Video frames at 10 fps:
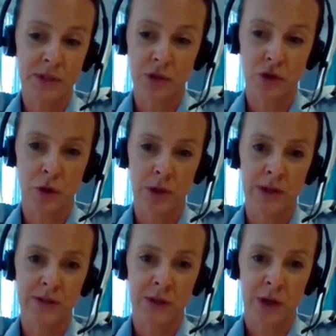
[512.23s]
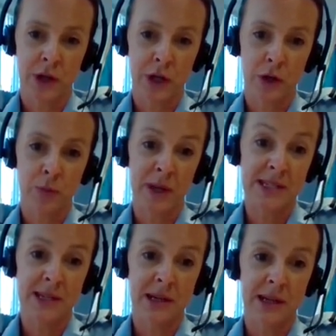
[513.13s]
weapons controllers who
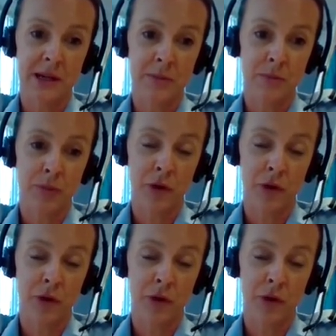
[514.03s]
basically can